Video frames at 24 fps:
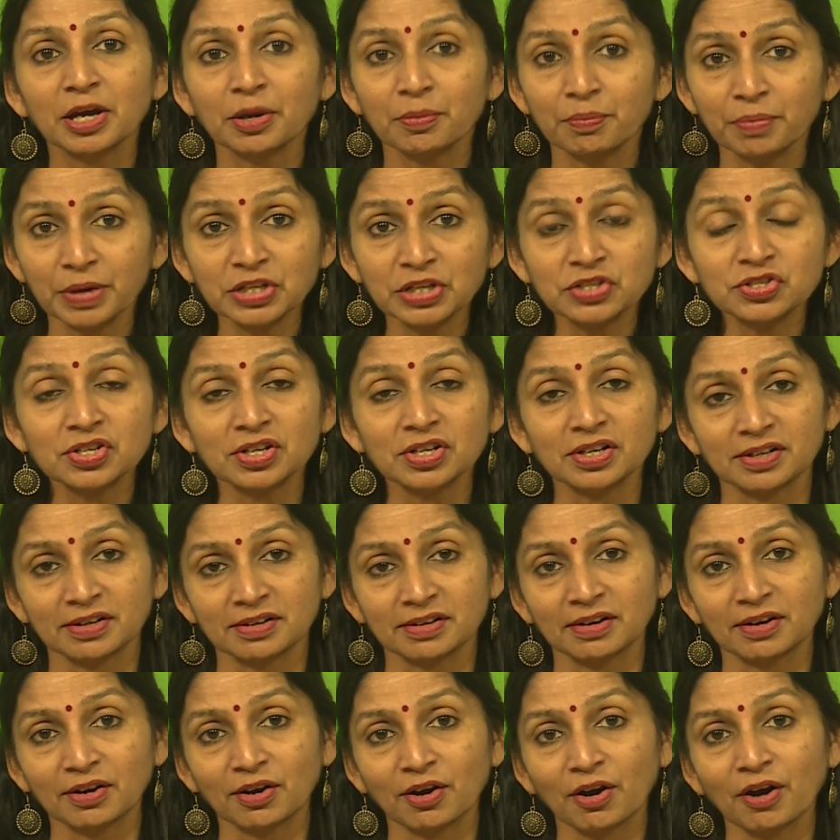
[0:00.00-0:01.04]
picture
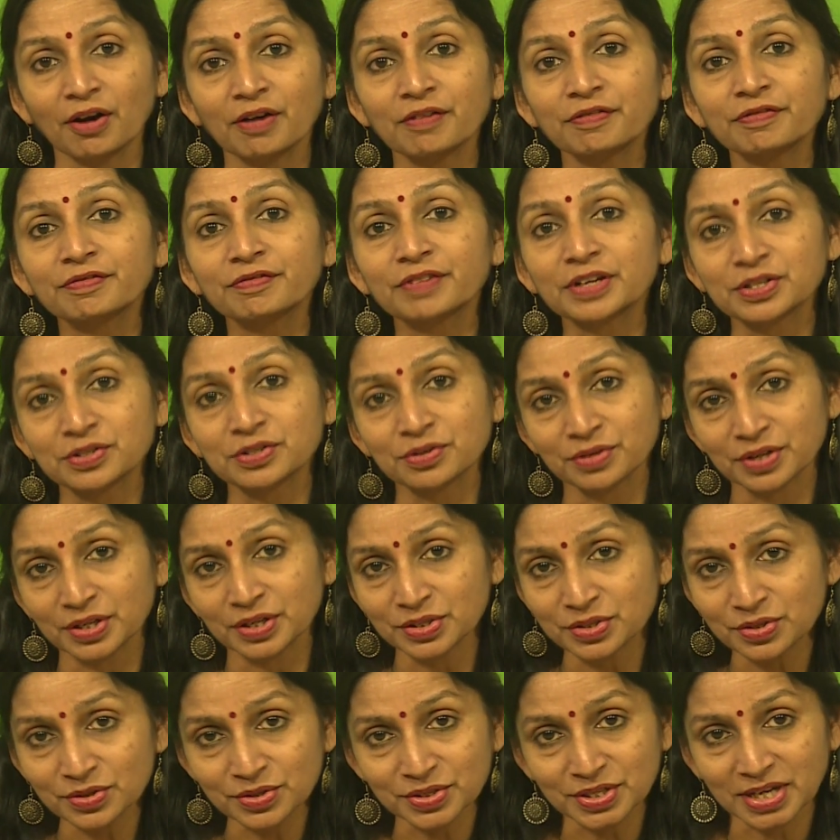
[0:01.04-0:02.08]
of Victorian
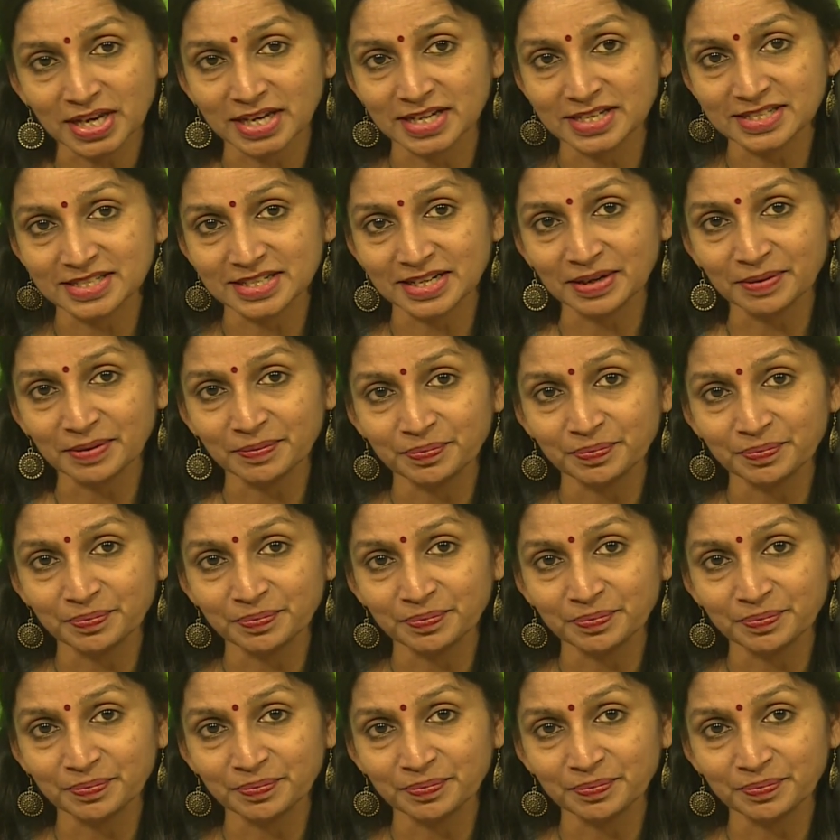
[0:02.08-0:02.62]
society.